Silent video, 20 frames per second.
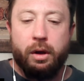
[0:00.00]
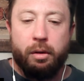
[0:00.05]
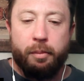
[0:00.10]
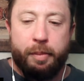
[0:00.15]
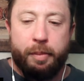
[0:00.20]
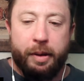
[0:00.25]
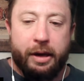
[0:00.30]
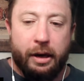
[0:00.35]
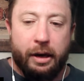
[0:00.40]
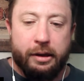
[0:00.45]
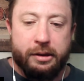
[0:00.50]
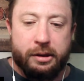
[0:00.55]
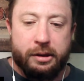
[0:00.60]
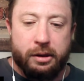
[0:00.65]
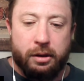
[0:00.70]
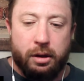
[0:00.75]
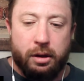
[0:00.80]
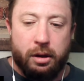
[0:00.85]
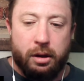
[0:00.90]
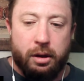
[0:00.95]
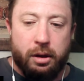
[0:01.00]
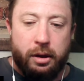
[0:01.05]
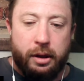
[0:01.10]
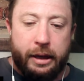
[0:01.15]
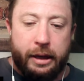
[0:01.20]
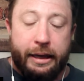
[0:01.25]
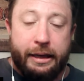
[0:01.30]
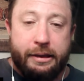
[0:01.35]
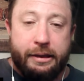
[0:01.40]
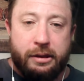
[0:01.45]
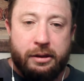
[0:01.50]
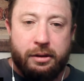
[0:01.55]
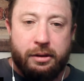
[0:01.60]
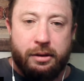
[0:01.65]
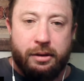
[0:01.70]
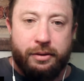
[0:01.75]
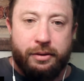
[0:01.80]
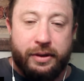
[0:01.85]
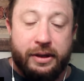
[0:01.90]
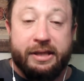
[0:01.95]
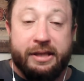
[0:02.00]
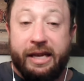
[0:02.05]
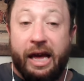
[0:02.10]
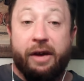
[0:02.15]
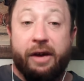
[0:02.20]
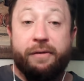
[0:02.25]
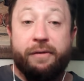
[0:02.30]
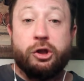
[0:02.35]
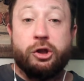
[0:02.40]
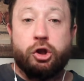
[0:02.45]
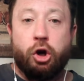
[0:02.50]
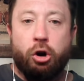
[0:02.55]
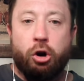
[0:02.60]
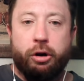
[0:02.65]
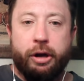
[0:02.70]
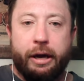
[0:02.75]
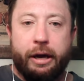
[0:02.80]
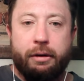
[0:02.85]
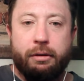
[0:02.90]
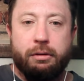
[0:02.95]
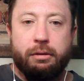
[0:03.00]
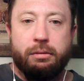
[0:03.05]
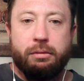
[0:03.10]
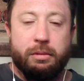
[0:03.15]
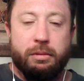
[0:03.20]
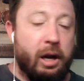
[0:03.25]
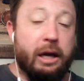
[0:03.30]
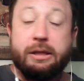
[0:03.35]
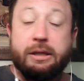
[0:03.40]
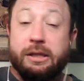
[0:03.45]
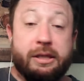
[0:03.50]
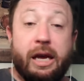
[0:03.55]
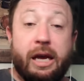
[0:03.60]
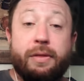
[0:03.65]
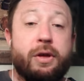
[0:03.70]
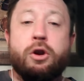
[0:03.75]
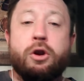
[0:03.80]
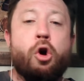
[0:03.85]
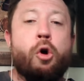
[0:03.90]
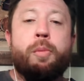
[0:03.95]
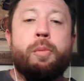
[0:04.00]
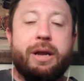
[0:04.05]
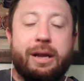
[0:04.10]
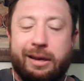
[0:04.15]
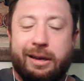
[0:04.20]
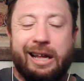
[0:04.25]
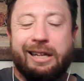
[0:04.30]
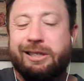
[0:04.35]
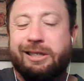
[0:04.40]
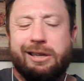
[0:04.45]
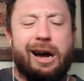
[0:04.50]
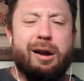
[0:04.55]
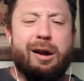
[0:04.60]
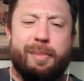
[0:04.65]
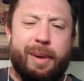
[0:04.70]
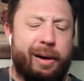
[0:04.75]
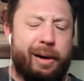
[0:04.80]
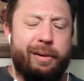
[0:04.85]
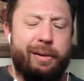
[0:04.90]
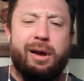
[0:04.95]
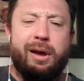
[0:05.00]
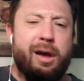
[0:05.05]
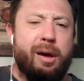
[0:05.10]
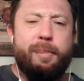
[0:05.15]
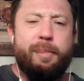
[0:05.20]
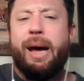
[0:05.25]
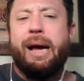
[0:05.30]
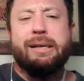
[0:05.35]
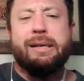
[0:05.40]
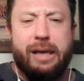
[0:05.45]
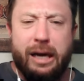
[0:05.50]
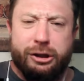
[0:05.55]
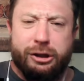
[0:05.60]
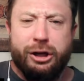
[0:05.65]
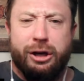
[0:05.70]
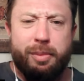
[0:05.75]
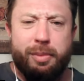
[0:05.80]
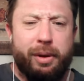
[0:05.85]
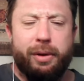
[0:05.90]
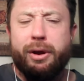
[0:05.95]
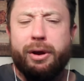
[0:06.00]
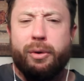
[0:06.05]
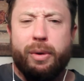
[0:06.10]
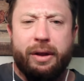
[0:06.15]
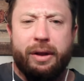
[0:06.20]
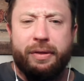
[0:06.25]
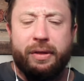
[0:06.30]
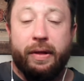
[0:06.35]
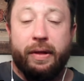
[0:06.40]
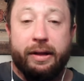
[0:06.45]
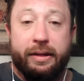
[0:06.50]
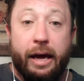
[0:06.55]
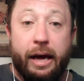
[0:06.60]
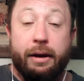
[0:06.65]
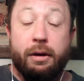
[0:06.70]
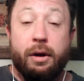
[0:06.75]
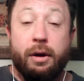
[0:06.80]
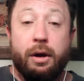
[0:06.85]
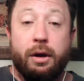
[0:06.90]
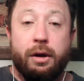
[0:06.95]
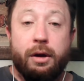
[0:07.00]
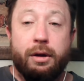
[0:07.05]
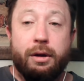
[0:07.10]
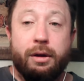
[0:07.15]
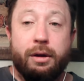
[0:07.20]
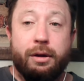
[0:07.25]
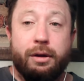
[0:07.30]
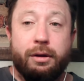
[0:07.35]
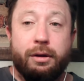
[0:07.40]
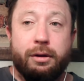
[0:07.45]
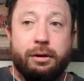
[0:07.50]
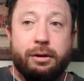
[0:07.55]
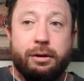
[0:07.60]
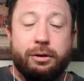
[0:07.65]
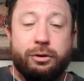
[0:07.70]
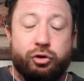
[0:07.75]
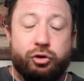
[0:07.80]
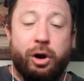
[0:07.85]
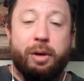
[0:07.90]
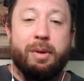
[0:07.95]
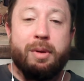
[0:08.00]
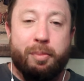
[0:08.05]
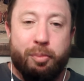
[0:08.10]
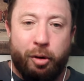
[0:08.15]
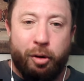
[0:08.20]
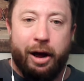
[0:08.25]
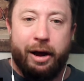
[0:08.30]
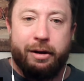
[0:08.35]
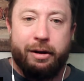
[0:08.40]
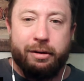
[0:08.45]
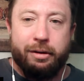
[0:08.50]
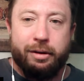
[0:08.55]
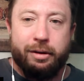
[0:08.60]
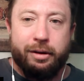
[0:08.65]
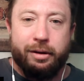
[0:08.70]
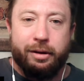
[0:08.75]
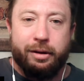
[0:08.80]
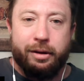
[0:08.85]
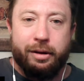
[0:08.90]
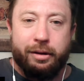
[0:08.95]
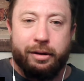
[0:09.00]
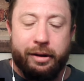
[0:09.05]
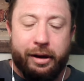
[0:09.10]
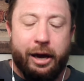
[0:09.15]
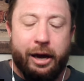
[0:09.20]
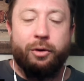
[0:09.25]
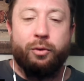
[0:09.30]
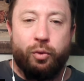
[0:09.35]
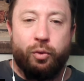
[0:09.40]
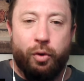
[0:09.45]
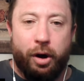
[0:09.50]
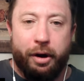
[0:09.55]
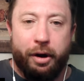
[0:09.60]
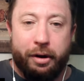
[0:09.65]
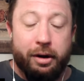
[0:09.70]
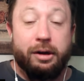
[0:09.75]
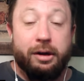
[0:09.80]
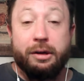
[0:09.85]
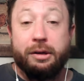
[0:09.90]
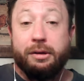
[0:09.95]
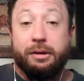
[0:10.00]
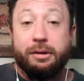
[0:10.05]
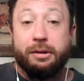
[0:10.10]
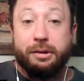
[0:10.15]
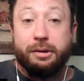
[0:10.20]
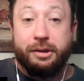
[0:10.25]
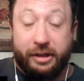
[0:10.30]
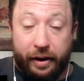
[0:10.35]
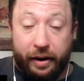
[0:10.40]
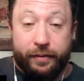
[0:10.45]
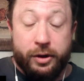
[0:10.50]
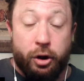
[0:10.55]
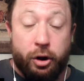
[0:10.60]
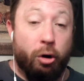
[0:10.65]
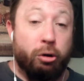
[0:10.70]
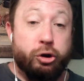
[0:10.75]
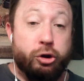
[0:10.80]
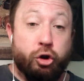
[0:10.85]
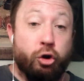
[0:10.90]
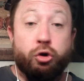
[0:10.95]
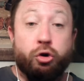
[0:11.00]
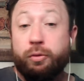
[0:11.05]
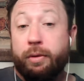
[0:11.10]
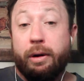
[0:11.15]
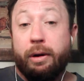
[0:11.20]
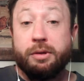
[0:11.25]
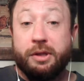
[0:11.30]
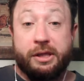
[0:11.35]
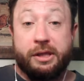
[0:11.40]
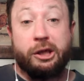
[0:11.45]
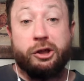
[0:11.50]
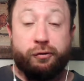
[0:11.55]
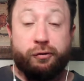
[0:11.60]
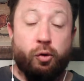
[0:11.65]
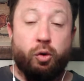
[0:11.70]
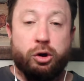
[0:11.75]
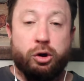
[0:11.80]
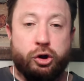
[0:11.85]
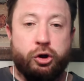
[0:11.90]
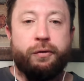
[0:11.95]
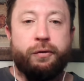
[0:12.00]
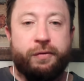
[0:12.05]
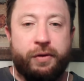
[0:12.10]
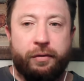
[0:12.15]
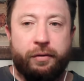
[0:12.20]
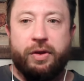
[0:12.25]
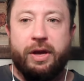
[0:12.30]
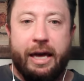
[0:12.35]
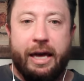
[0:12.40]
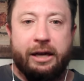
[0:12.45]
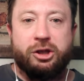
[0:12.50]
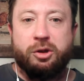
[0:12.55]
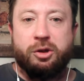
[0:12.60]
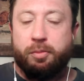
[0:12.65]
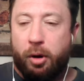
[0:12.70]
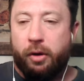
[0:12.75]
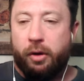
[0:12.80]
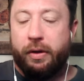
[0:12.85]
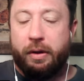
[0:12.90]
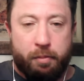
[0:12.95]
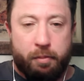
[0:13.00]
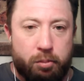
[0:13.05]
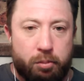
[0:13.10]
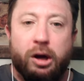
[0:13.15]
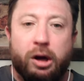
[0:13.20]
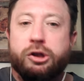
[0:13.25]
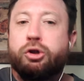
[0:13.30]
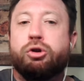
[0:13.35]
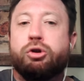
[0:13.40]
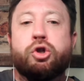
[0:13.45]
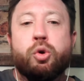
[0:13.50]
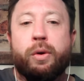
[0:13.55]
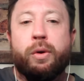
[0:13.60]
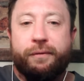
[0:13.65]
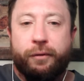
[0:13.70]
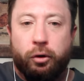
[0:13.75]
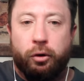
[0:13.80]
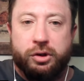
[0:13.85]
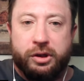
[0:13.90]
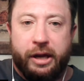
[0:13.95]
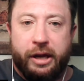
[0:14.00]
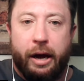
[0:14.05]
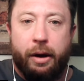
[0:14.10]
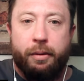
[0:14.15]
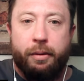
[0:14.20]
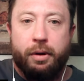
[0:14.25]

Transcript: Because he's the safest target. Not to say that nobody, it's not about pass catching ability or anything like that. Trey McBride can run 7 yards, turn around, 6'4", 250, catch the ball, and muster to a first down.